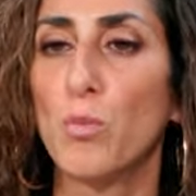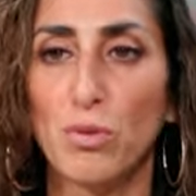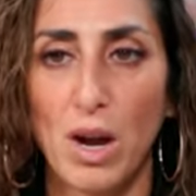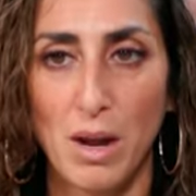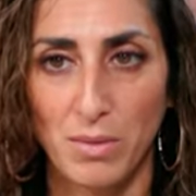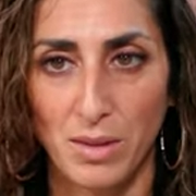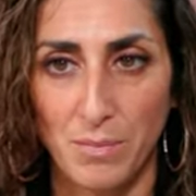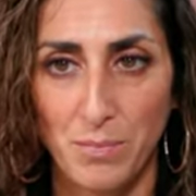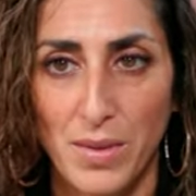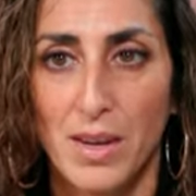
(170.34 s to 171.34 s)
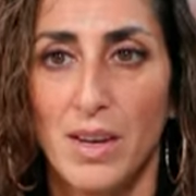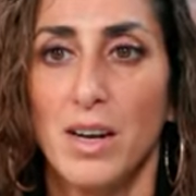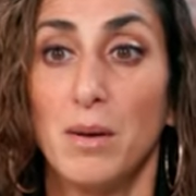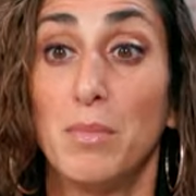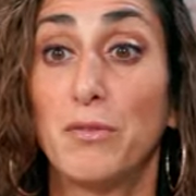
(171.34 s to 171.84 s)
problem.
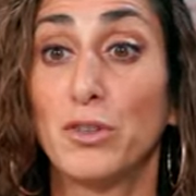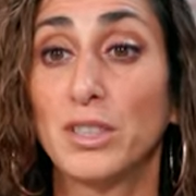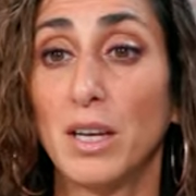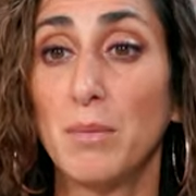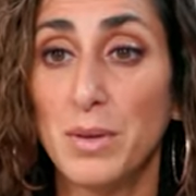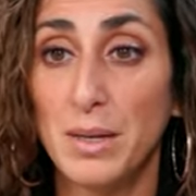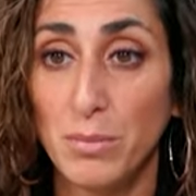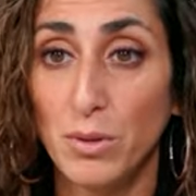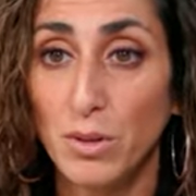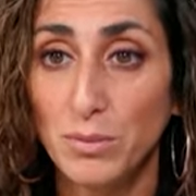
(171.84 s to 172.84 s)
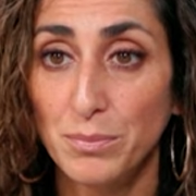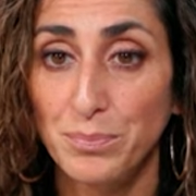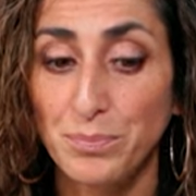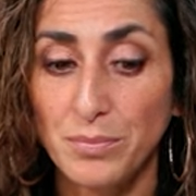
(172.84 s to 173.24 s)
But for some people,